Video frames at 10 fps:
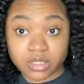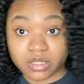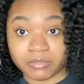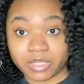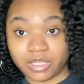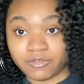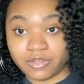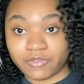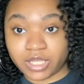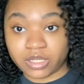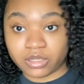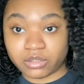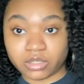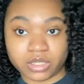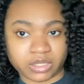But even if I
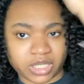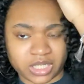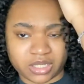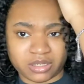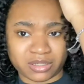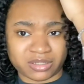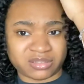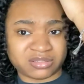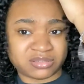don't, okay, hold on.